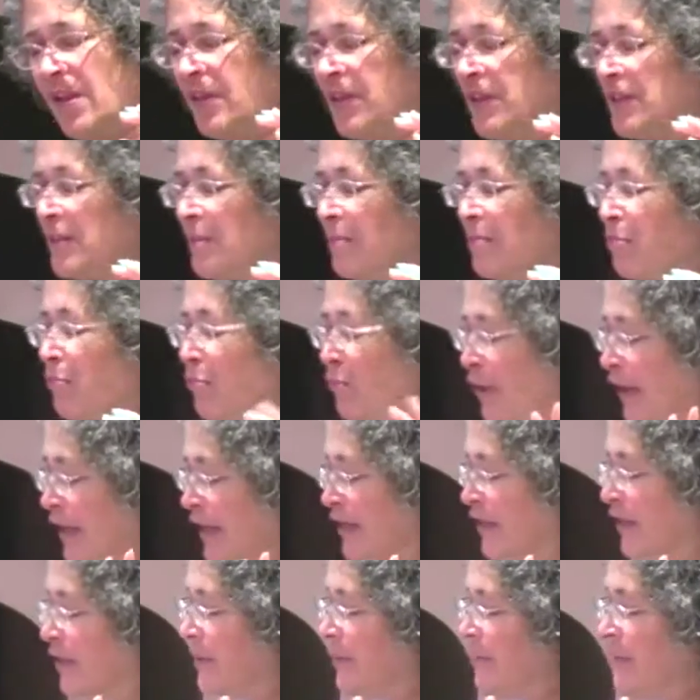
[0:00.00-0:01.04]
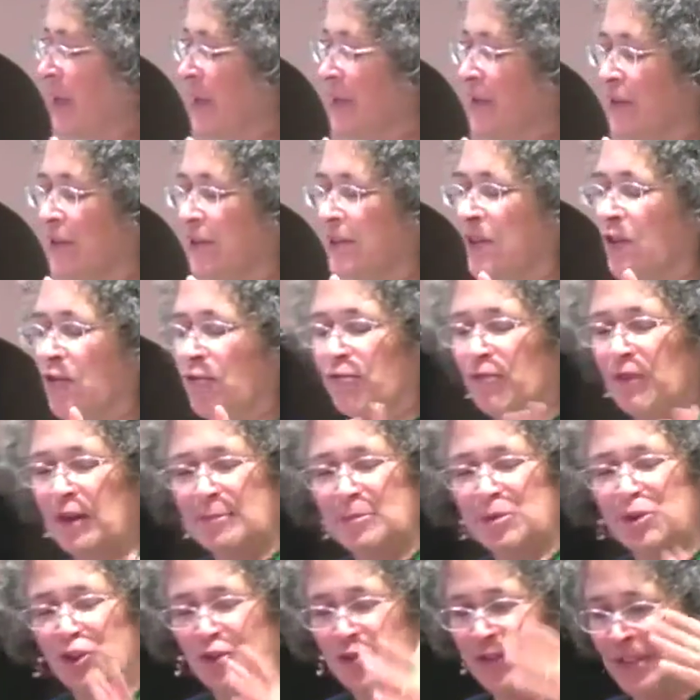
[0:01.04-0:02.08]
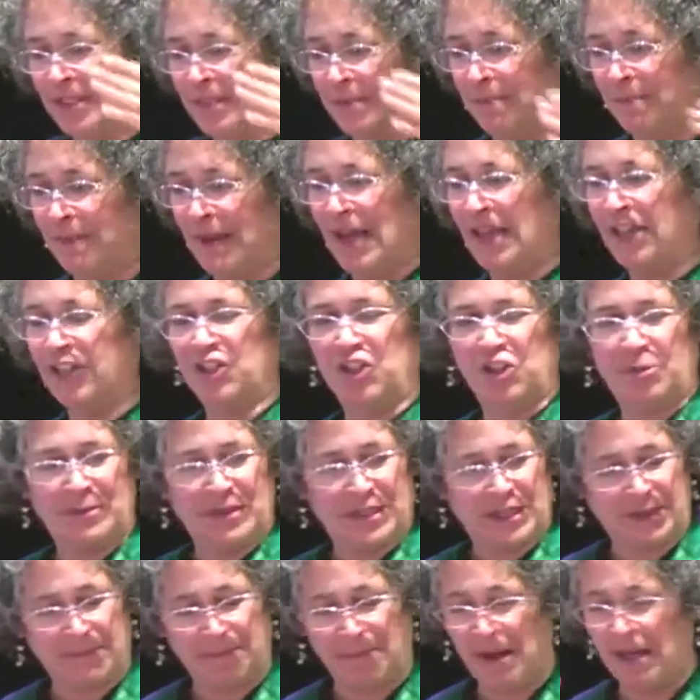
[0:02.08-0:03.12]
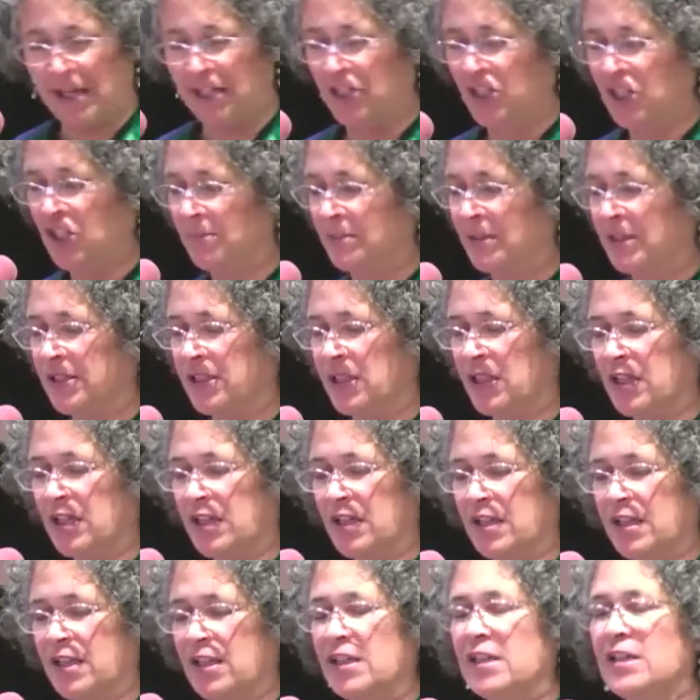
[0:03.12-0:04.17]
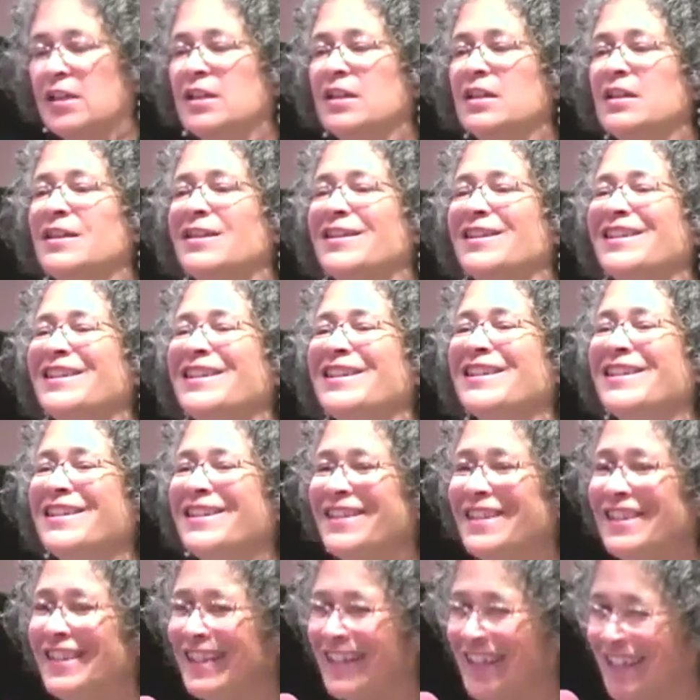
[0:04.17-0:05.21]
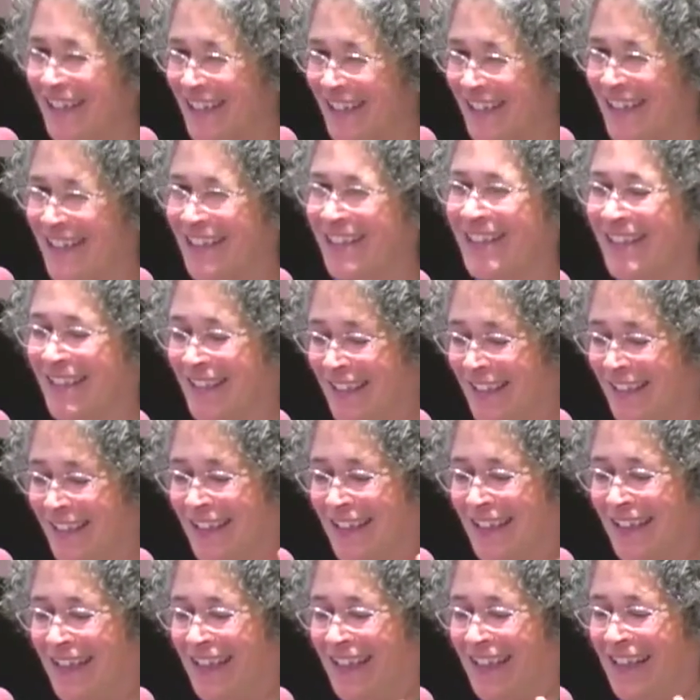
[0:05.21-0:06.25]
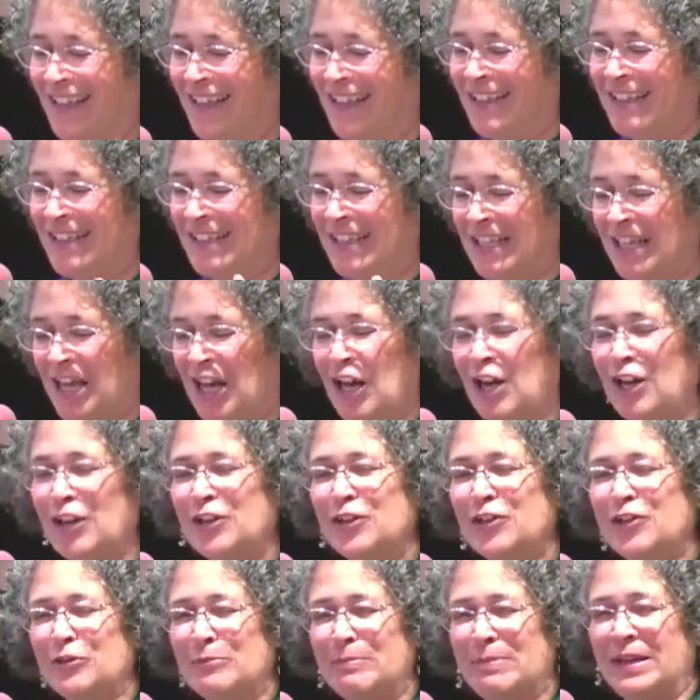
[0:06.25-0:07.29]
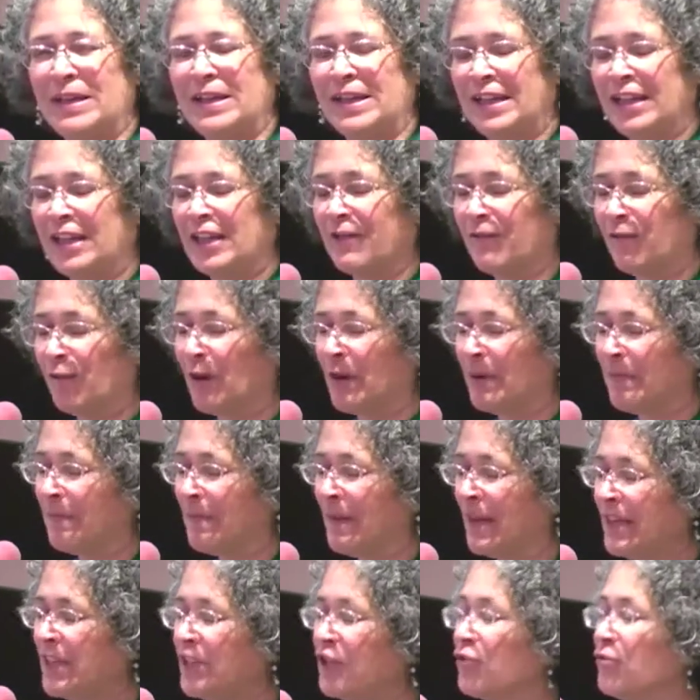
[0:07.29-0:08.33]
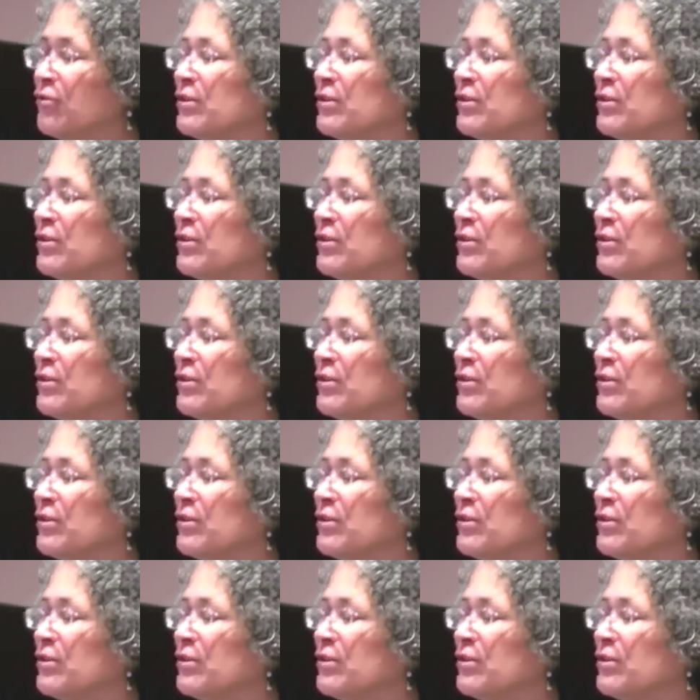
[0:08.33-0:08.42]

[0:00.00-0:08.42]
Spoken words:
This break, this rupture, this banishment and punishment, this is the underpinning of what many